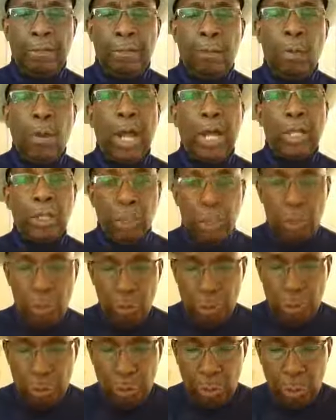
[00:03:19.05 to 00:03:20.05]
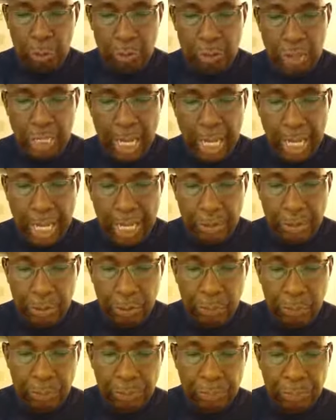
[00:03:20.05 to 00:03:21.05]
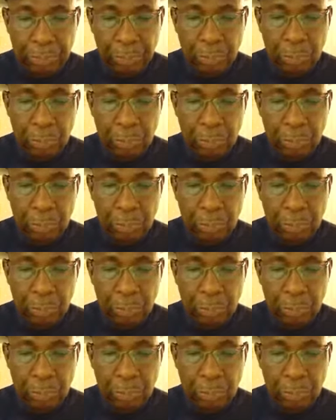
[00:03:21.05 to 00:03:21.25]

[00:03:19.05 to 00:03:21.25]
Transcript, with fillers: for our YouTube channel,